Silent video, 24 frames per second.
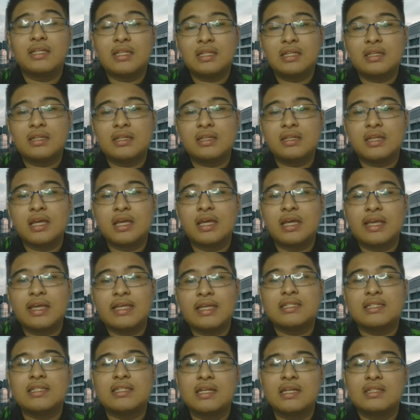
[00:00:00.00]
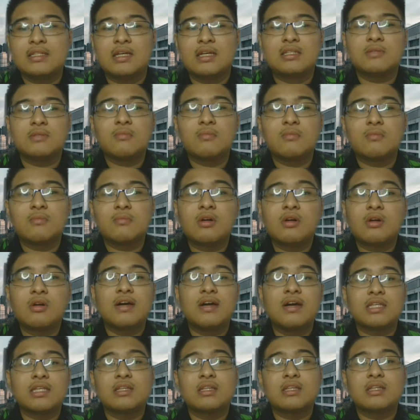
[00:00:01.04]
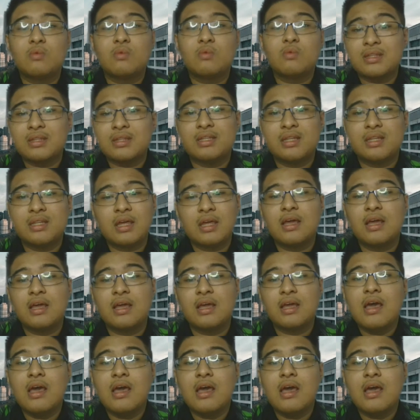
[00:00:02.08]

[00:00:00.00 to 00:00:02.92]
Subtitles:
there is such a small device in the world today.